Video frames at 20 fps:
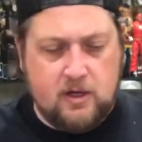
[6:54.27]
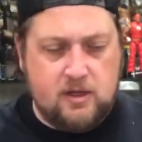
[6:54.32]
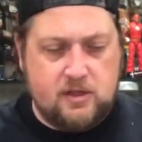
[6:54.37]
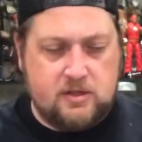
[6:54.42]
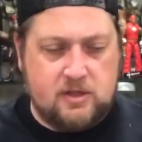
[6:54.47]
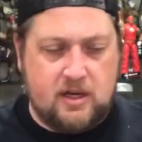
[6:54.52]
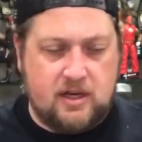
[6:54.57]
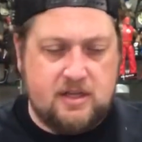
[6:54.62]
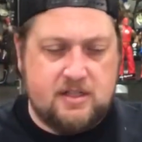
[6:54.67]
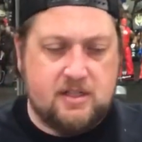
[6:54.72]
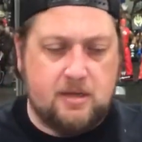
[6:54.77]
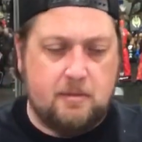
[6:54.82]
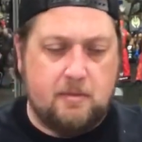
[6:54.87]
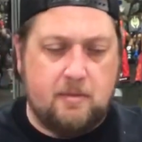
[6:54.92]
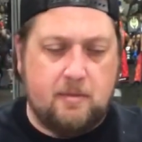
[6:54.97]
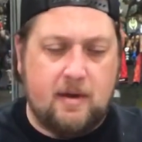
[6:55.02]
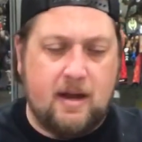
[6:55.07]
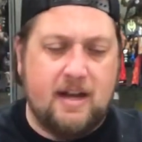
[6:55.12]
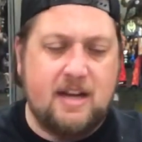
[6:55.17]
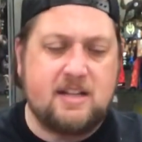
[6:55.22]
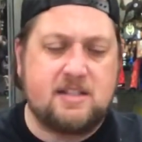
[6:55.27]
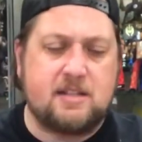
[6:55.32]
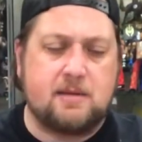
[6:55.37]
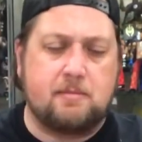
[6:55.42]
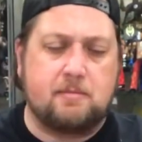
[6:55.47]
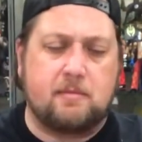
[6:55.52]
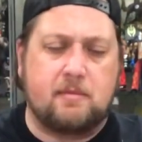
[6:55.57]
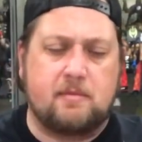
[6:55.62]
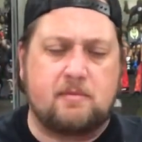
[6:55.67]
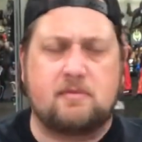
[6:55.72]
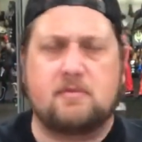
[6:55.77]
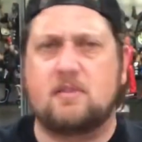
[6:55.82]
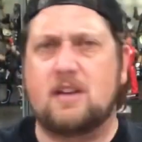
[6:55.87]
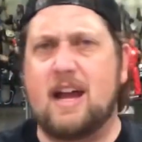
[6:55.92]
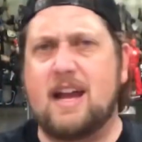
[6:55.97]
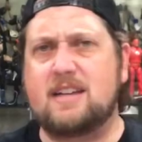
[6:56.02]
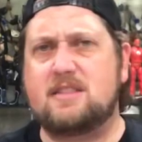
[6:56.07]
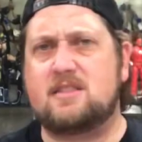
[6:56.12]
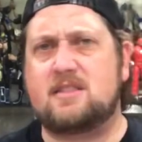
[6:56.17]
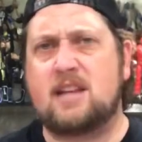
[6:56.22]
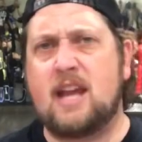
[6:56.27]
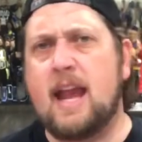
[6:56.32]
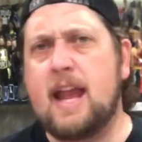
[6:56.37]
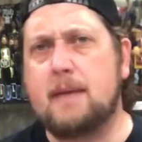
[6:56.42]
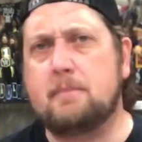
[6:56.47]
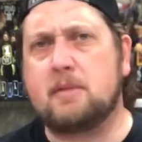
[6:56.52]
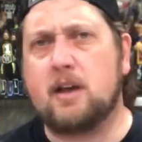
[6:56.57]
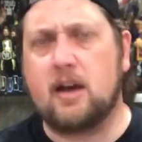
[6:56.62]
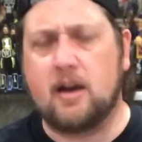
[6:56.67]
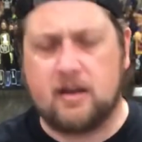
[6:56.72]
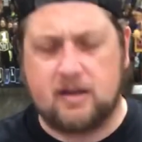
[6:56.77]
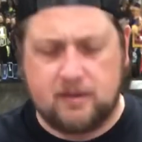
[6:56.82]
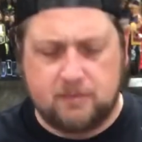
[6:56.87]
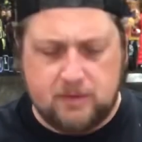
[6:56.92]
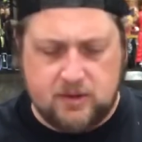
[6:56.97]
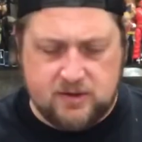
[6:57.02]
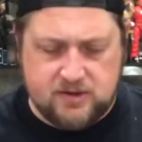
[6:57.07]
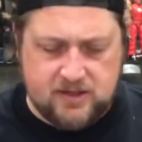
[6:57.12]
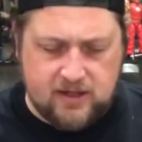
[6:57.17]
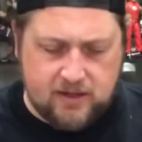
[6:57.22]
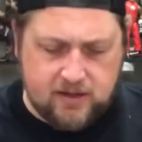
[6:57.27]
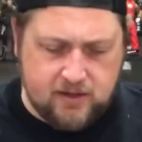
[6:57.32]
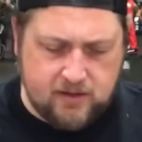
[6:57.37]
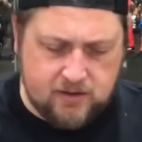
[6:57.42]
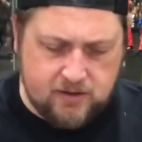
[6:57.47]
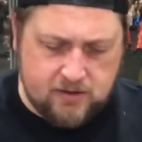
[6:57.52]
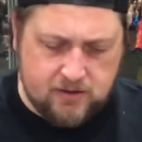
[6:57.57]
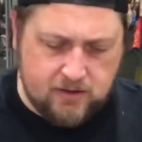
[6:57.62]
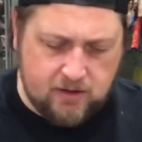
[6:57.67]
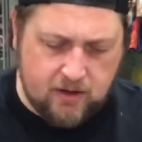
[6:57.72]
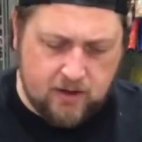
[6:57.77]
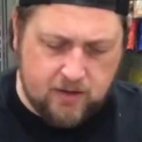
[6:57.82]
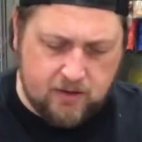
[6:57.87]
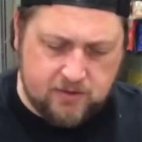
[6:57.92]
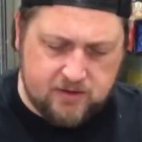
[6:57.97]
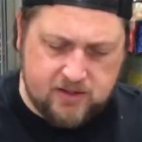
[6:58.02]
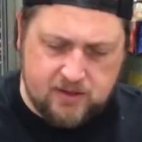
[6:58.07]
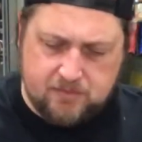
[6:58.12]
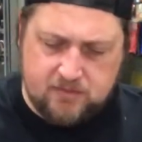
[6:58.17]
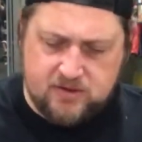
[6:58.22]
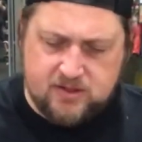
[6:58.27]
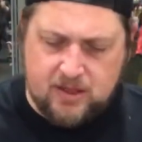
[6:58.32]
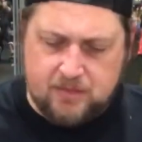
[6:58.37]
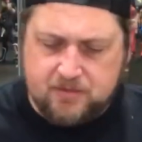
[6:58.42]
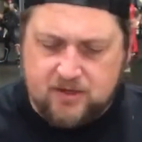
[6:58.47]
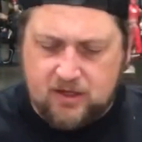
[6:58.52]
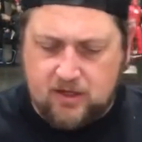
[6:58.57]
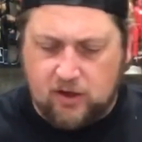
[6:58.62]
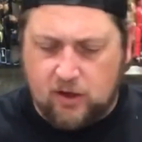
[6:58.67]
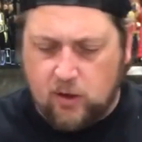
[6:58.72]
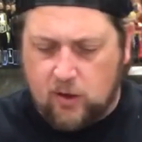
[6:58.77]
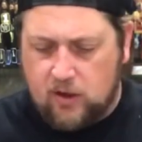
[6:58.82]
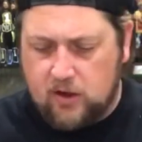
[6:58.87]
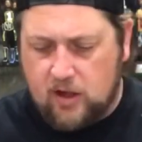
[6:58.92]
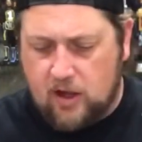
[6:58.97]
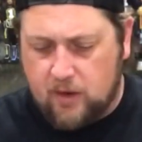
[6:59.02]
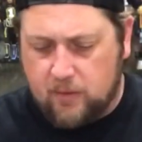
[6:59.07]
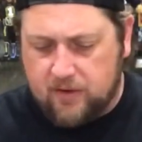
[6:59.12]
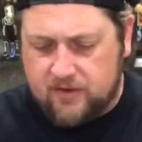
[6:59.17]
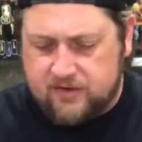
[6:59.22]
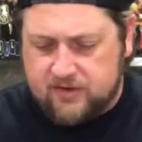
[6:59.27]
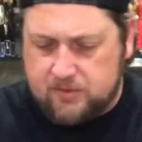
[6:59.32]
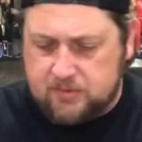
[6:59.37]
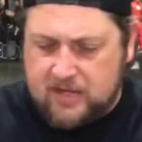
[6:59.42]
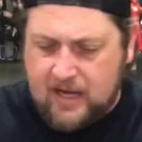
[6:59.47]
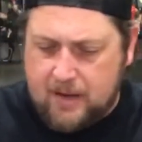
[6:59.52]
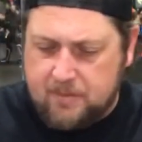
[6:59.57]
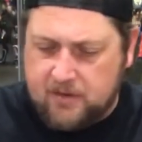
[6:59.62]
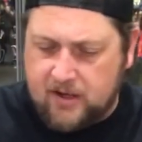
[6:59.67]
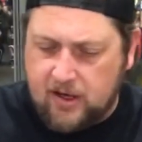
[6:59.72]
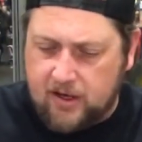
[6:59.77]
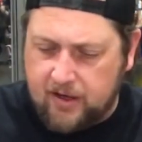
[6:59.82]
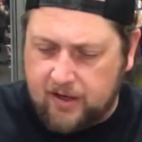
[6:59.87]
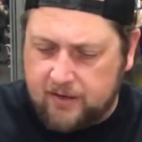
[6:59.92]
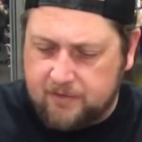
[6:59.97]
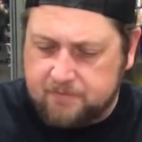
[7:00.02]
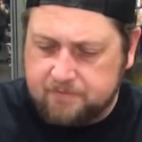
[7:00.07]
So I need some nice tape cutting music, you know, something to go along with some tape cutting.